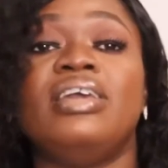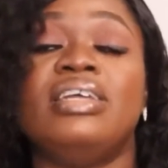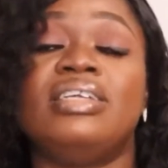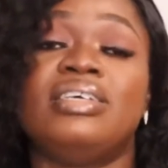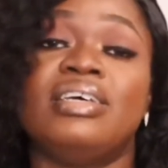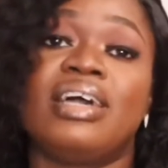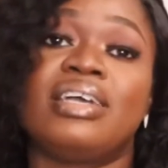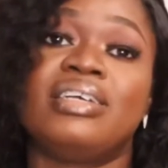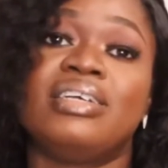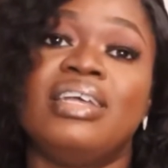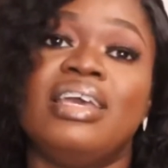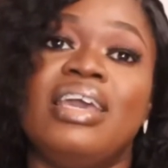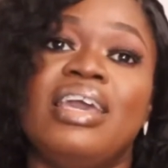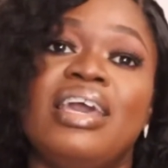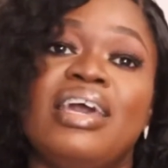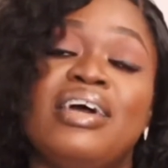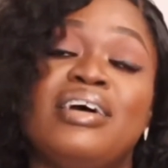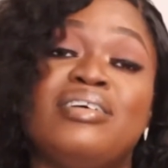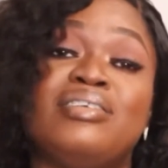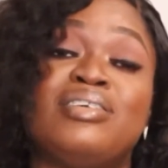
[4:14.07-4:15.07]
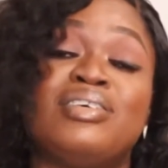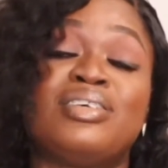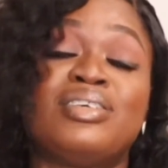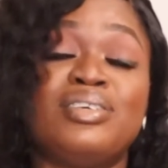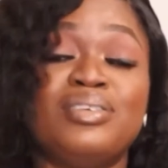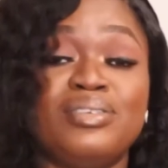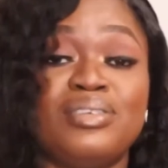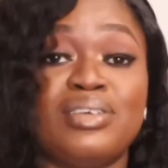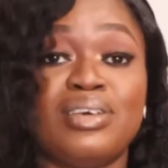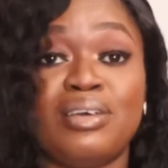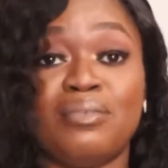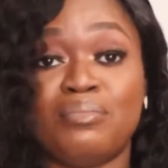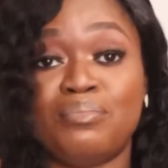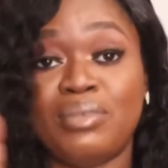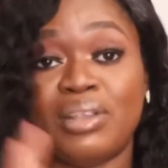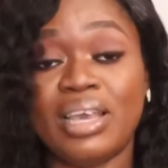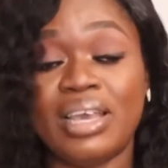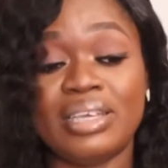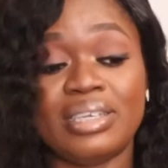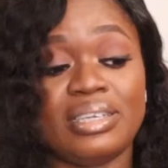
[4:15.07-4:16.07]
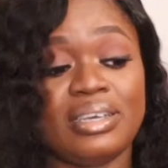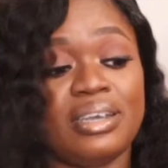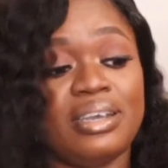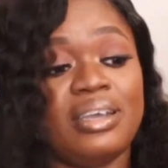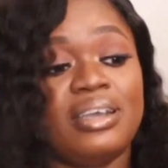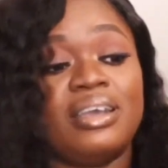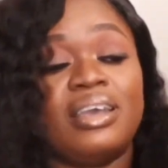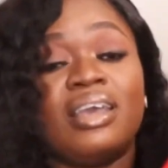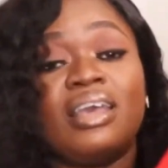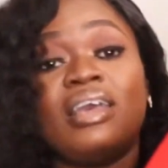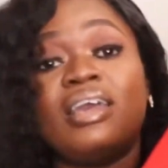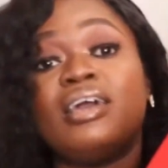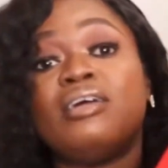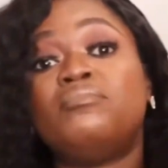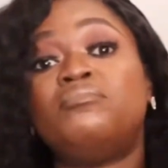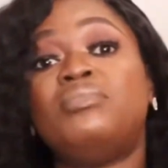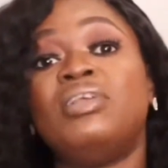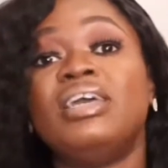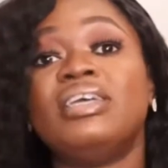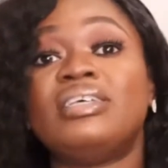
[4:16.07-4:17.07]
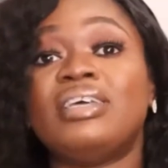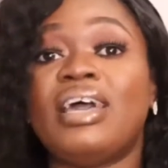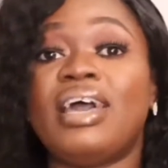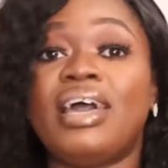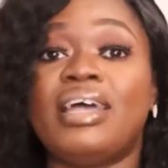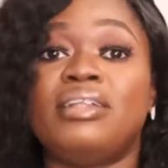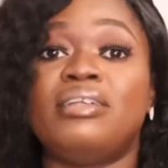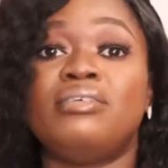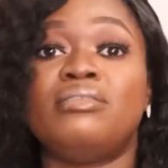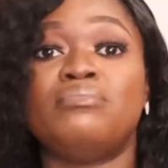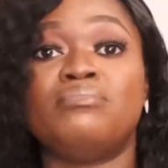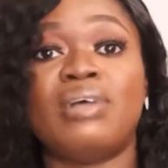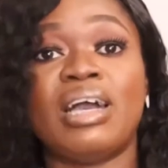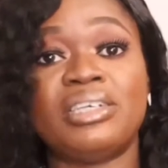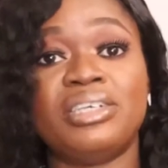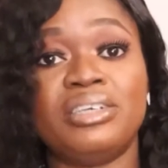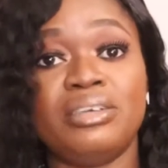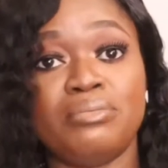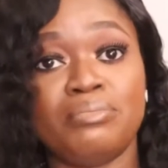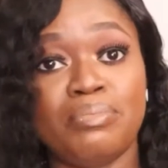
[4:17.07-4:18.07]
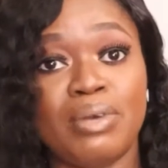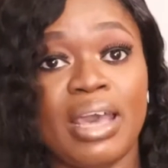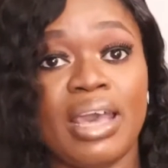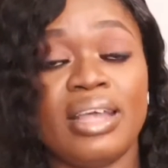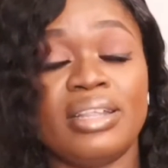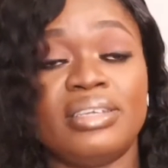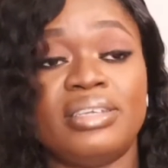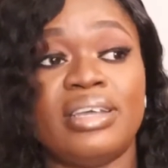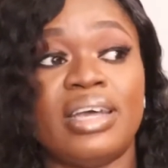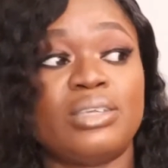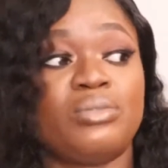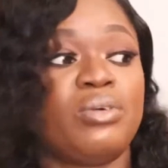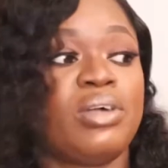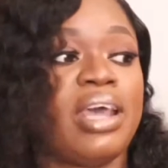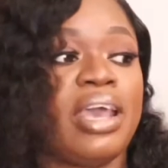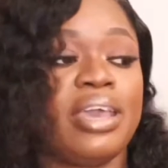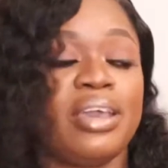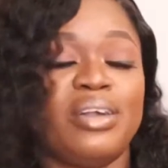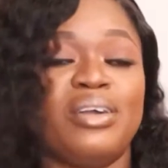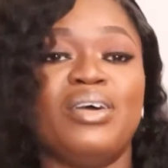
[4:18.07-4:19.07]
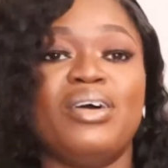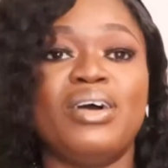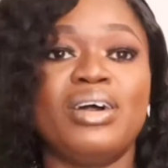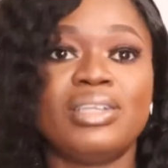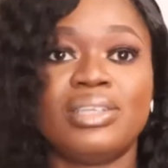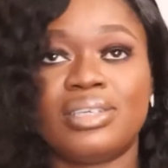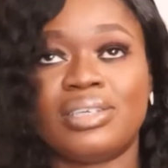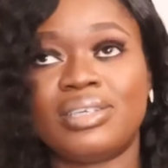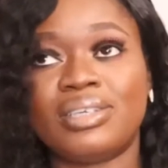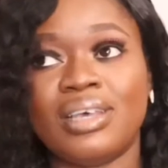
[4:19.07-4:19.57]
it's actually a suit, a blazer and a matching pants. That's what I got.